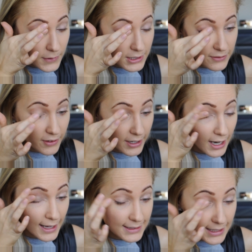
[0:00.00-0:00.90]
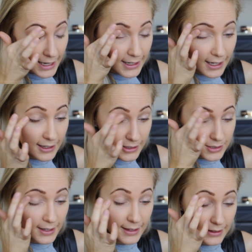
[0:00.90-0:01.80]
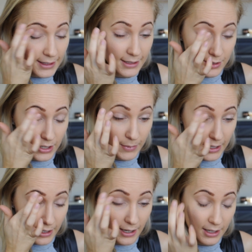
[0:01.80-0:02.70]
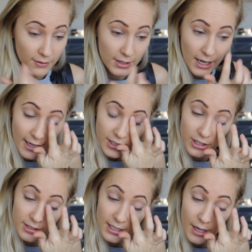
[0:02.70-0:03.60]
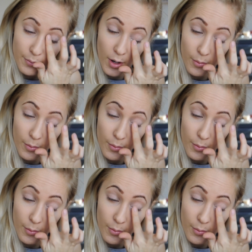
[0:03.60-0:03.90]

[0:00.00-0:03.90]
It's a very nice light colour, so I think that it's going to make any of the eyeshadows that I